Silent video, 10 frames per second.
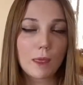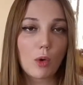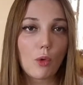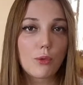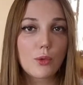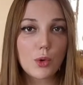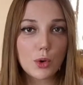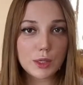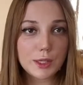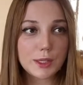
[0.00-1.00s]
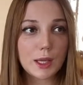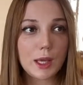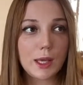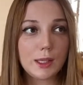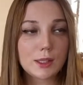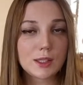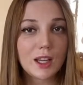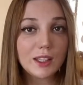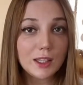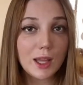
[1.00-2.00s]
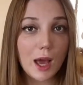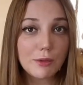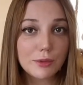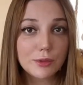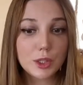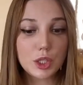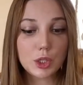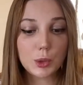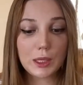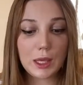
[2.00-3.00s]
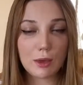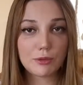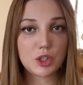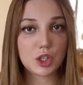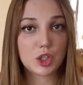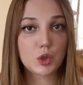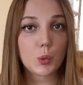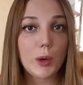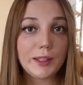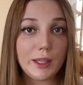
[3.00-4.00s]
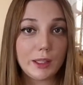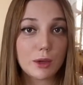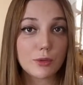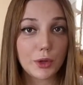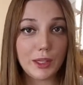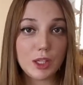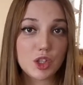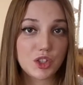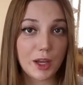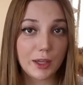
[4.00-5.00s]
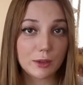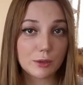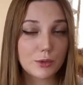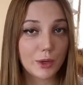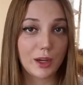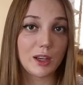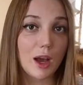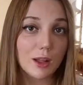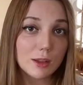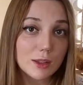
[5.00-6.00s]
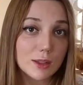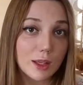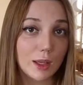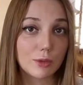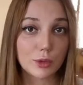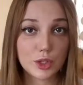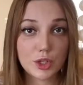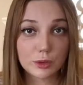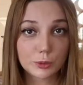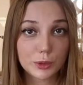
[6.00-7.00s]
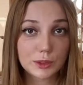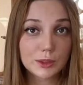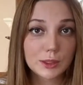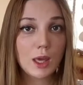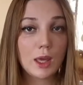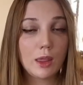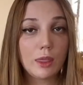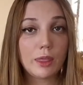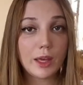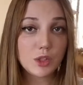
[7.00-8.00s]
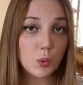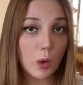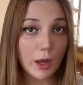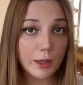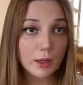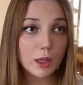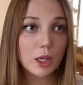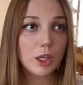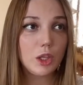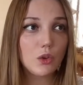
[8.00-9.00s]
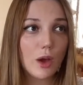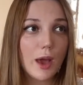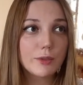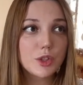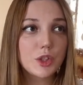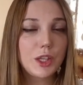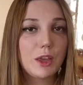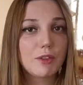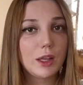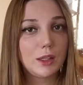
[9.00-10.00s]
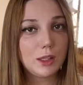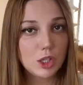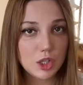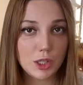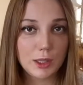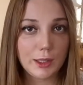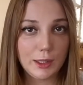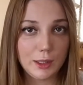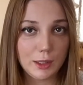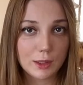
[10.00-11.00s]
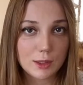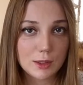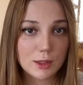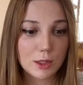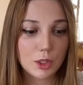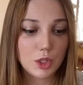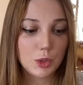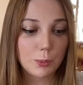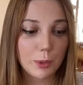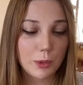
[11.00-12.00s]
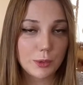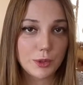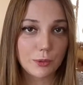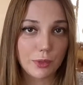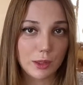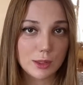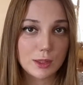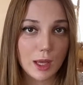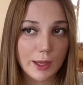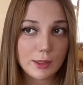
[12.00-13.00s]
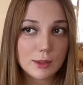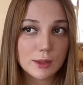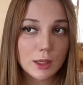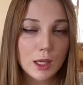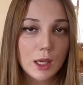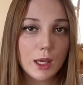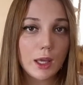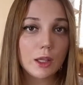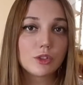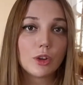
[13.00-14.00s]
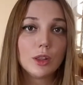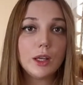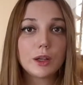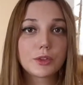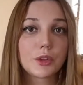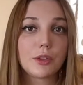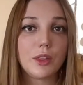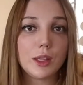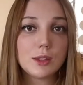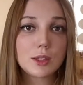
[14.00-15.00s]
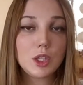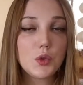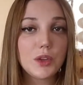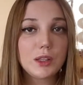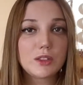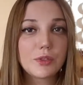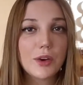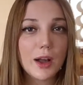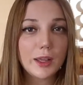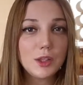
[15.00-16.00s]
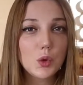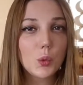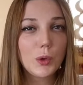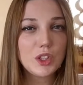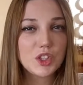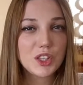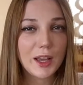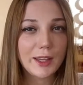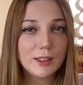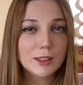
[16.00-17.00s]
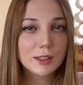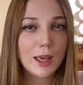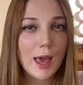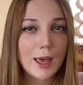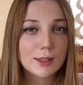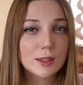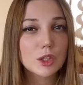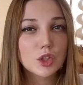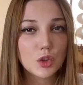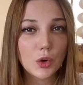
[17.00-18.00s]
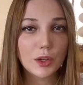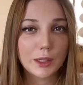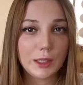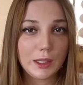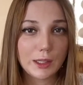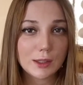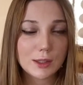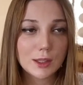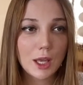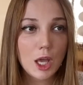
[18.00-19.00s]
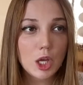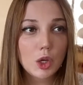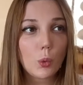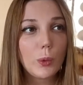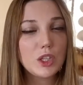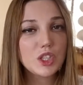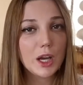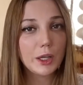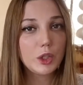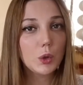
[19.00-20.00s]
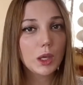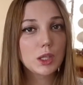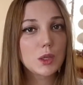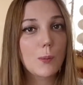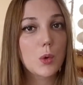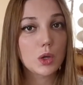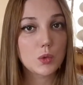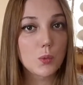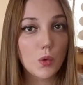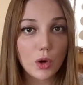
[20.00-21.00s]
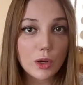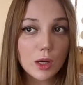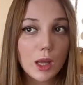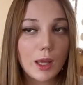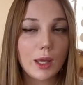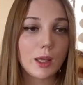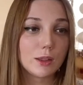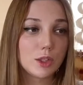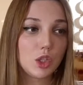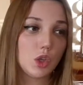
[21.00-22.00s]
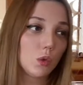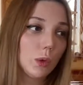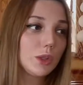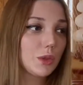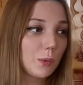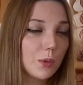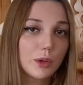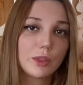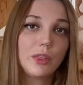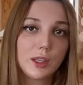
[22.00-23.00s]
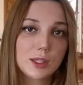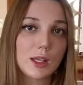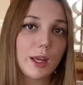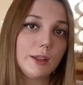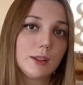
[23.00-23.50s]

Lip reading: Of course, it's not enough to give just one idea for each side, for adults and for children. And that's why you have to give additional ideas to both of these sides. And only after this, you will define which side has stronger ideas, which side you can support more, and you will support this side.